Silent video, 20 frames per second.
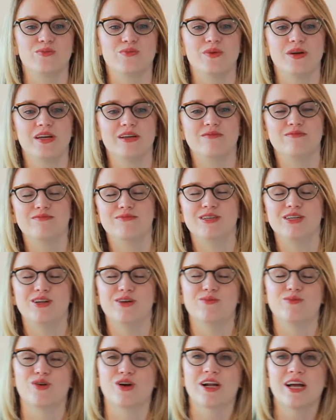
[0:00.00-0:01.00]
bit, you
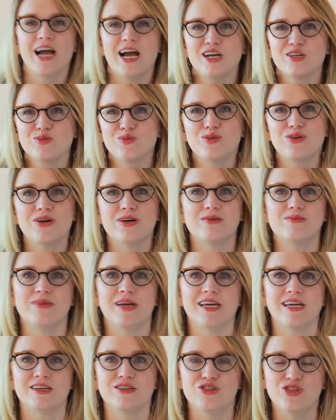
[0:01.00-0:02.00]
know, more casual and
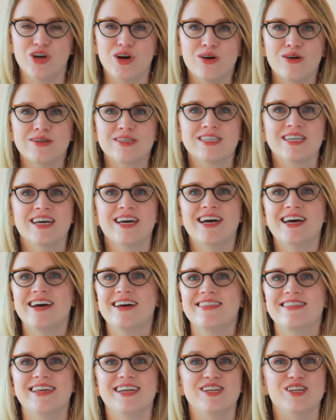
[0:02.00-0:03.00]
making jokes,
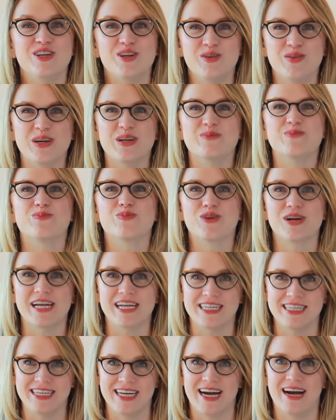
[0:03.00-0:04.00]
then you can
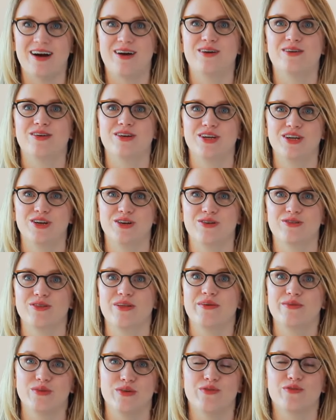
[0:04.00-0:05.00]
bring down your
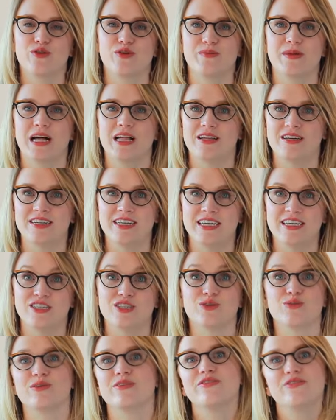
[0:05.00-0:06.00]
level of formality
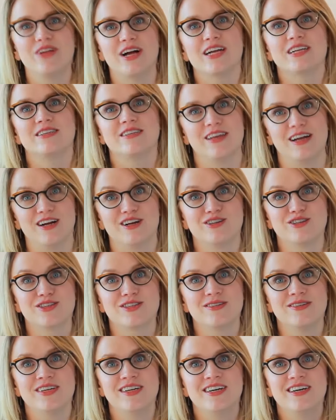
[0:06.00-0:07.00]
to reflect
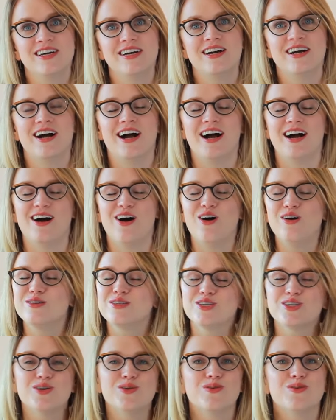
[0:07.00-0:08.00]
theirs. Uh,
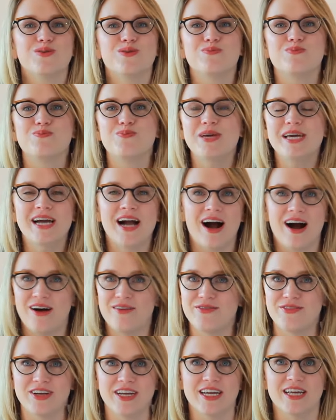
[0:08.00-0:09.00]
also, be
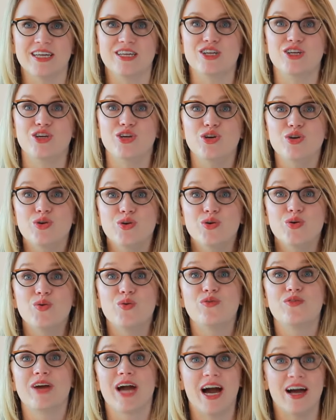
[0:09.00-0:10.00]
confident.
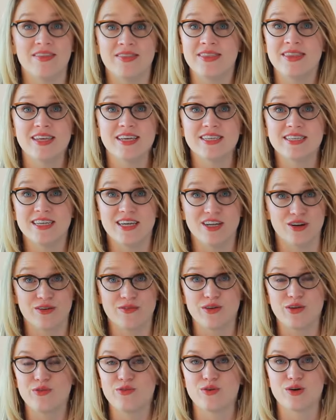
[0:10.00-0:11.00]
You've gotten this
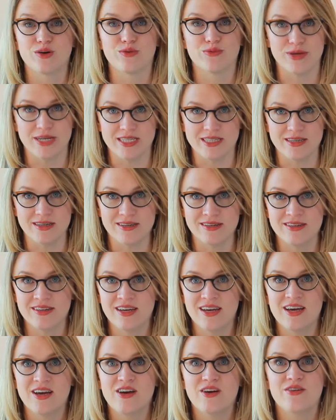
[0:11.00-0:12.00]
interview for a
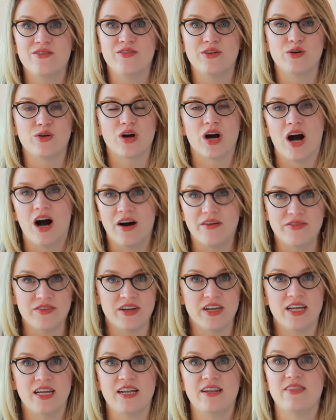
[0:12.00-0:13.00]
reason. Feel
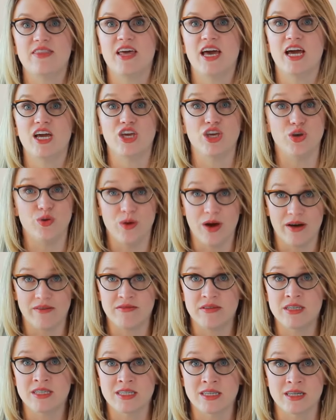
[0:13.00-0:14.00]
confident that you
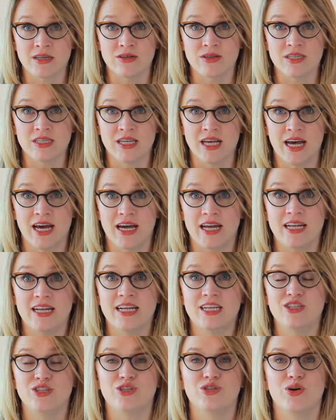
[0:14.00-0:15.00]
have the skill
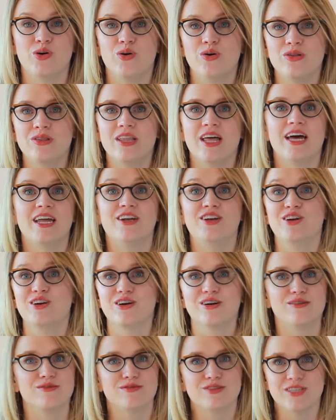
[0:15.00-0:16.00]
set. Don't let
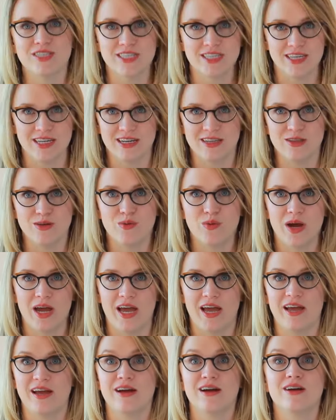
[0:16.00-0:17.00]
nerves get in the
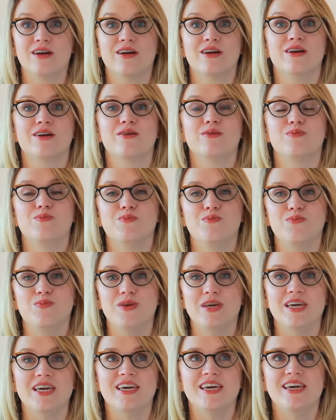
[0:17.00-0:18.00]
way.
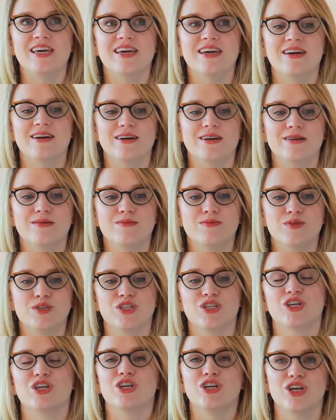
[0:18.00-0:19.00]
Be
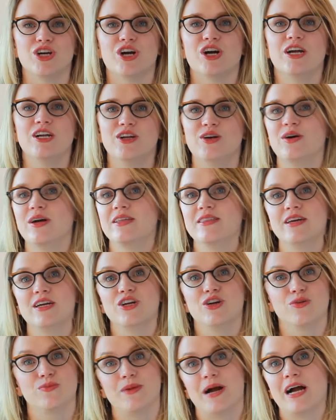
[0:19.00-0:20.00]
secure in knowing
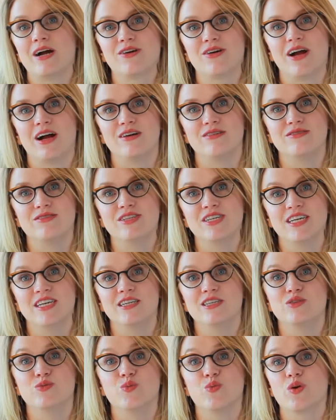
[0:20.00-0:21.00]
that your background
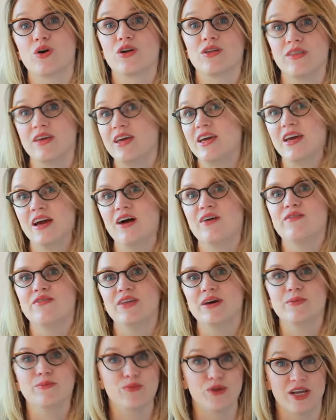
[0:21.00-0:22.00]
is worthy
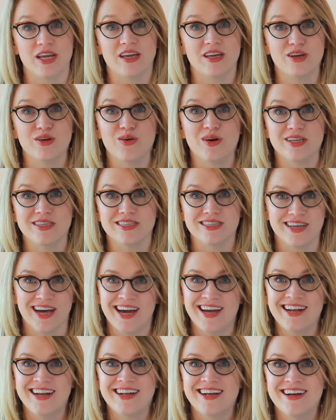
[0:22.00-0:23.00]
of them bringing you on
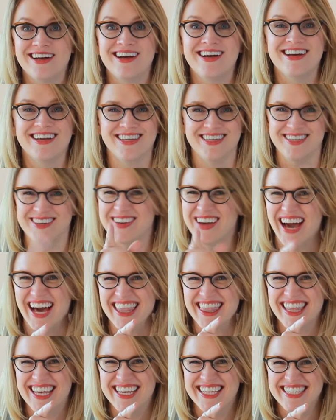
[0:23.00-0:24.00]
site. You
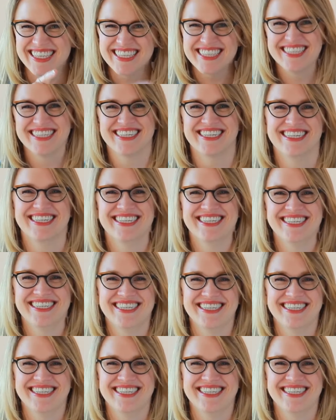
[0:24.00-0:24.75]
got this.